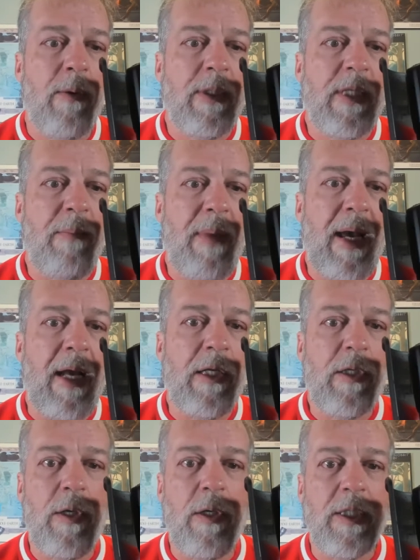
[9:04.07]
was a man
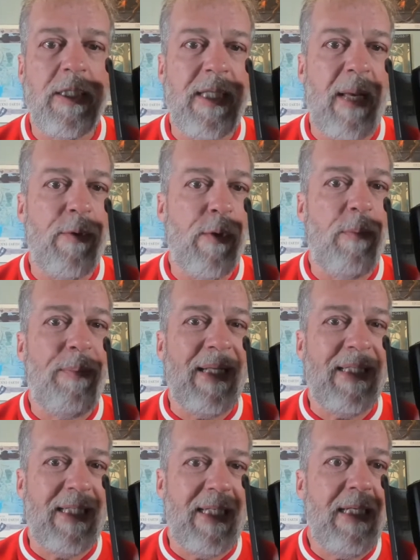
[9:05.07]
called Samuel
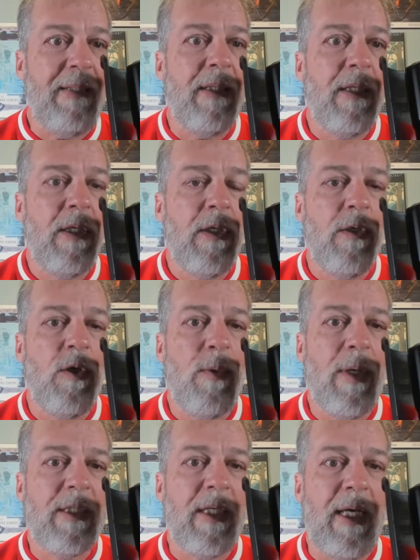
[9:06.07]
Paty, who
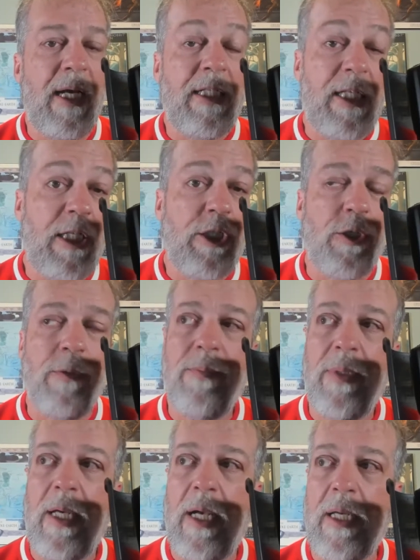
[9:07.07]
was a teacher
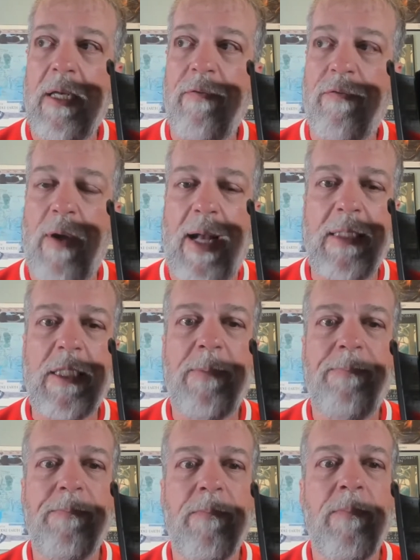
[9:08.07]
in France.
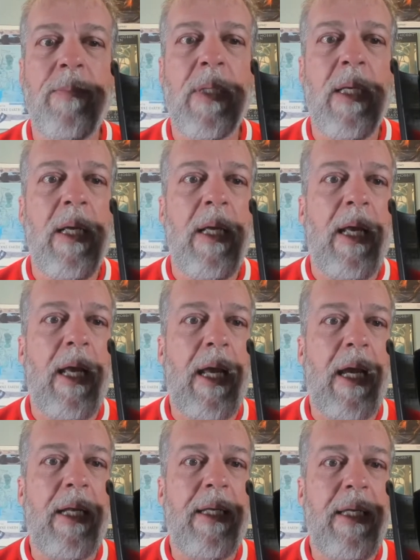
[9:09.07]

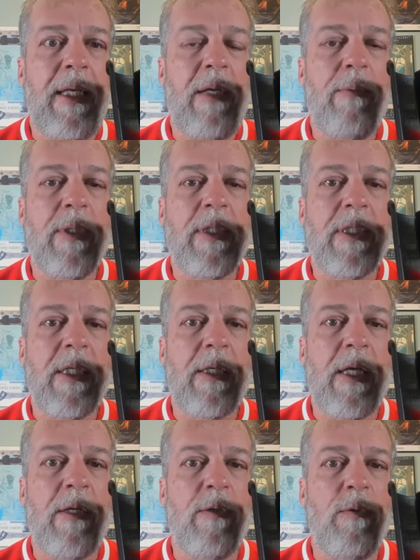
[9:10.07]
And he was
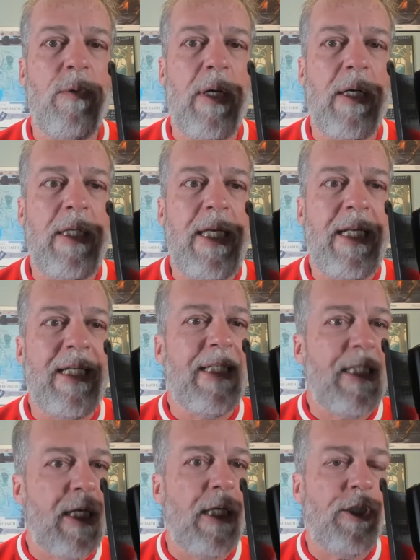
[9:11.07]
going to lead a
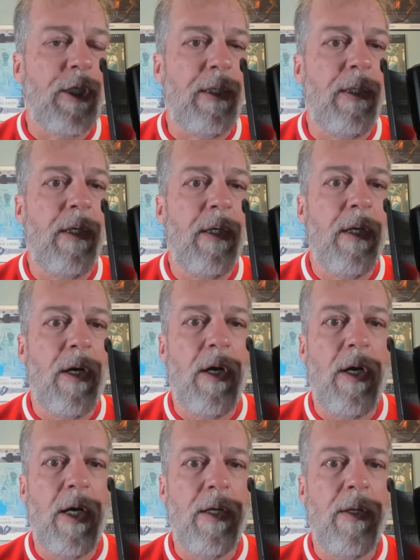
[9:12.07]
discussion
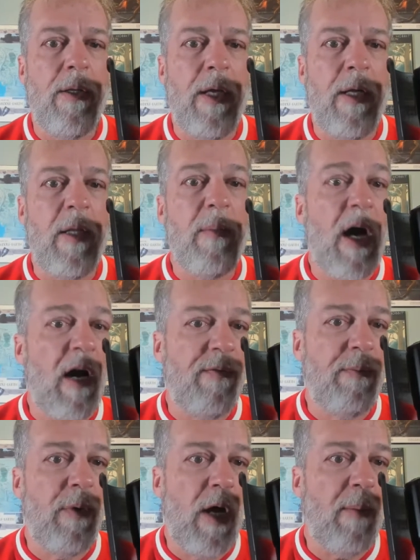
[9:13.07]
on the
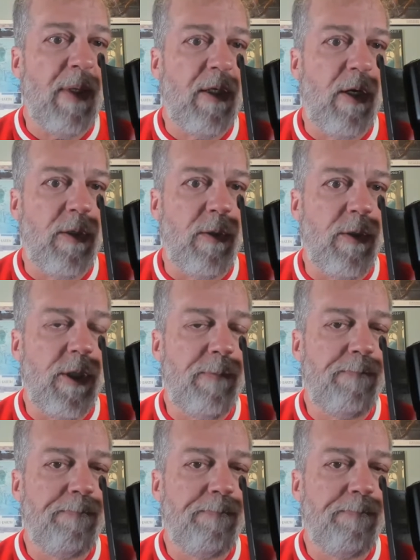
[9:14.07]
Muhammad cartoons.